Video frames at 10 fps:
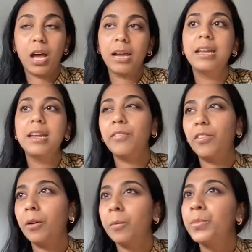I
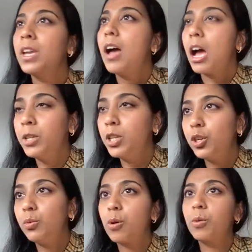never, I mean,
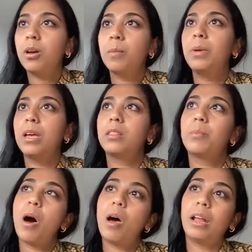she wrote a bit, the
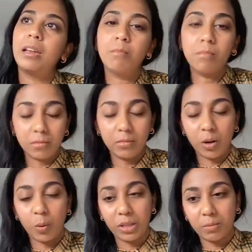part in, you
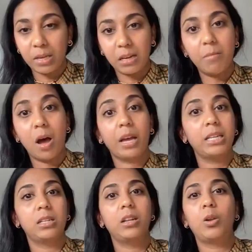know, with me in
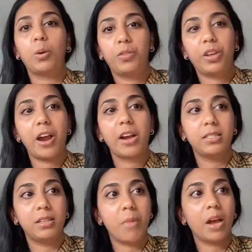mind and a lot of the
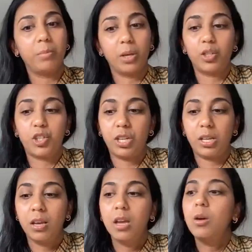characters in mind because she,